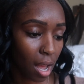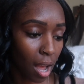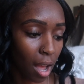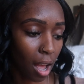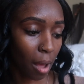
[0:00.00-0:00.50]

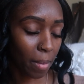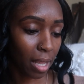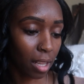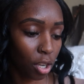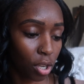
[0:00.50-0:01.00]
And
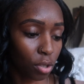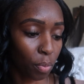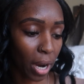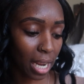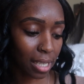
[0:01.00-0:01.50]
then you can
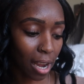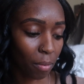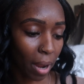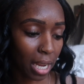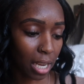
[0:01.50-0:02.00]
break it
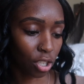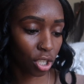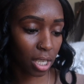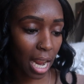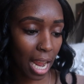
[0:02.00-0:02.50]
down by
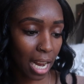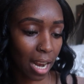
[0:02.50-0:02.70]
each day,